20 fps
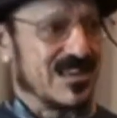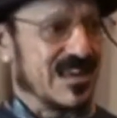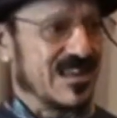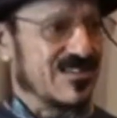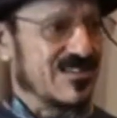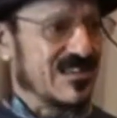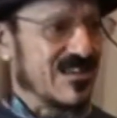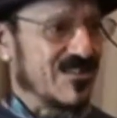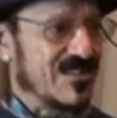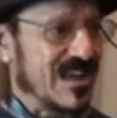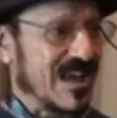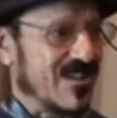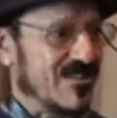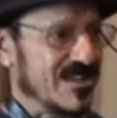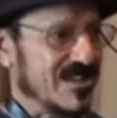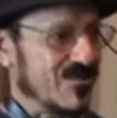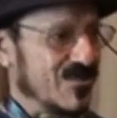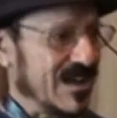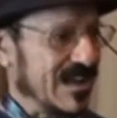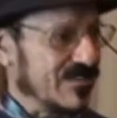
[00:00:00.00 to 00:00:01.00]
And so now
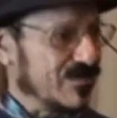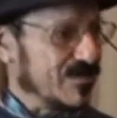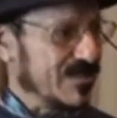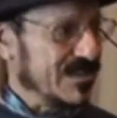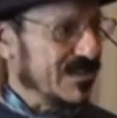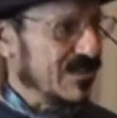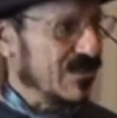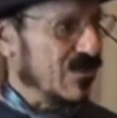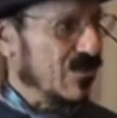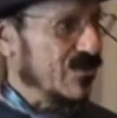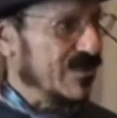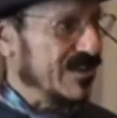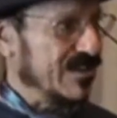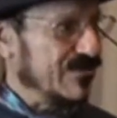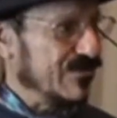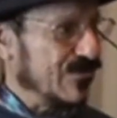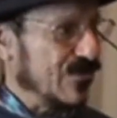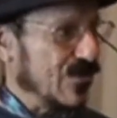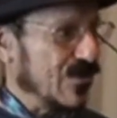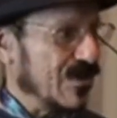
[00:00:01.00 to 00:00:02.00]
he wants me to go
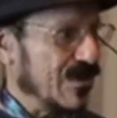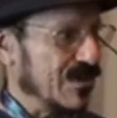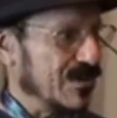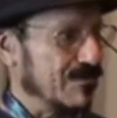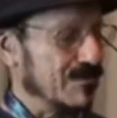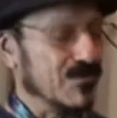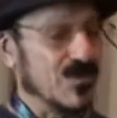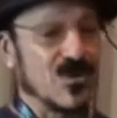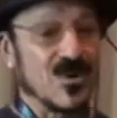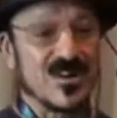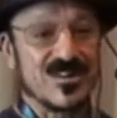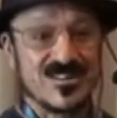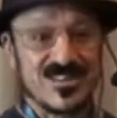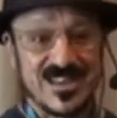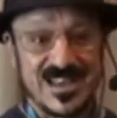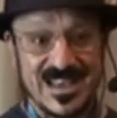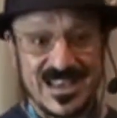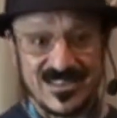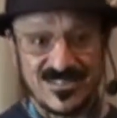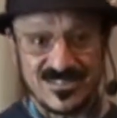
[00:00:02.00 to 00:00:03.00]
in for more
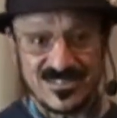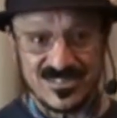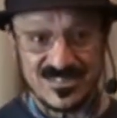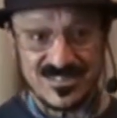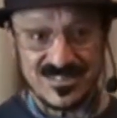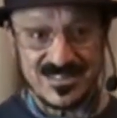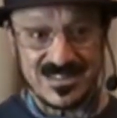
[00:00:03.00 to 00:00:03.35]
tests.